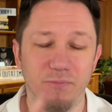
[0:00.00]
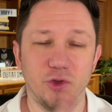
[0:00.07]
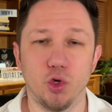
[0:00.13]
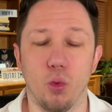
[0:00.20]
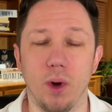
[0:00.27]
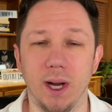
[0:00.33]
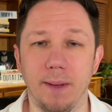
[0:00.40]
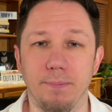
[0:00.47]

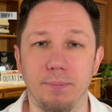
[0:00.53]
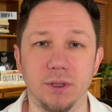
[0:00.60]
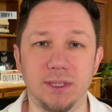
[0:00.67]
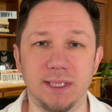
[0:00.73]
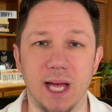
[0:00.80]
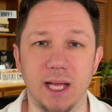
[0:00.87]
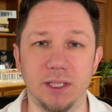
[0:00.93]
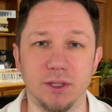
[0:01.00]

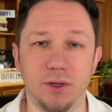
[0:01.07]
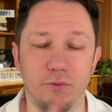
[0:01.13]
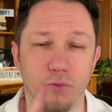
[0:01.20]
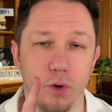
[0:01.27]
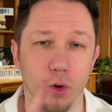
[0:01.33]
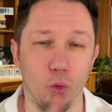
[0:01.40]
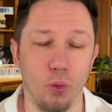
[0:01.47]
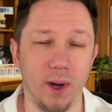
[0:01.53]
20%
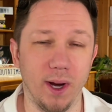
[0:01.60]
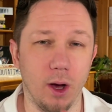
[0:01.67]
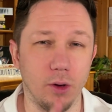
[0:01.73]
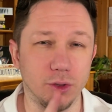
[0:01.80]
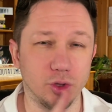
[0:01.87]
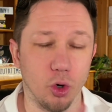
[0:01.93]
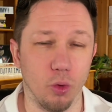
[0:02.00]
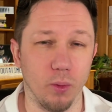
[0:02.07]
for
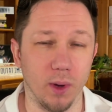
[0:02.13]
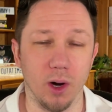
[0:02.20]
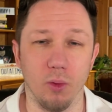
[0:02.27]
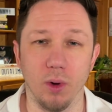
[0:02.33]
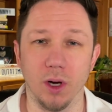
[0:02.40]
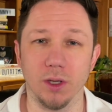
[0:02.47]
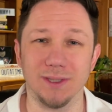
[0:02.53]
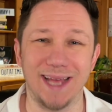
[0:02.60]
widows or
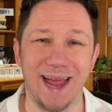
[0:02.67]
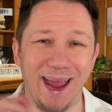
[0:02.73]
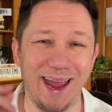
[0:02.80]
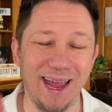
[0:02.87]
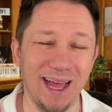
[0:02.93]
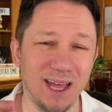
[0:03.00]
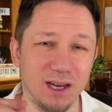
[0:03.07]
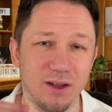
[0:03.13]
widowers
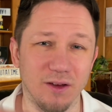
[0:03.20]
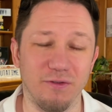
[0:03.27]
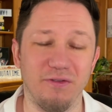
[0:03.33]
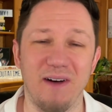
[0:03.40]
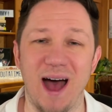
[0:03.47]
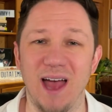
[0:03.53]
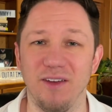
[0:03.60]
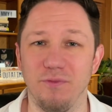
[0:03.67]
and
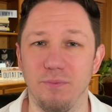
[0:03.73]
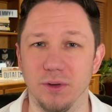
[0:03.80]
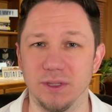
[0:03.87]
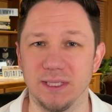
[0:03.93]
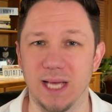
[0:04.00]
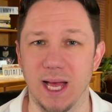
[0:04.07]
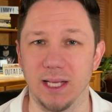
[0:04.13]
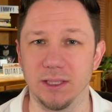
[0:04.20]

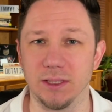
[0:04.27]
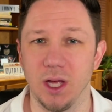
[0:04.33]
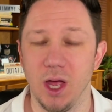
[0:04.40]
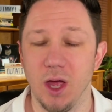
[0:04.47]
5%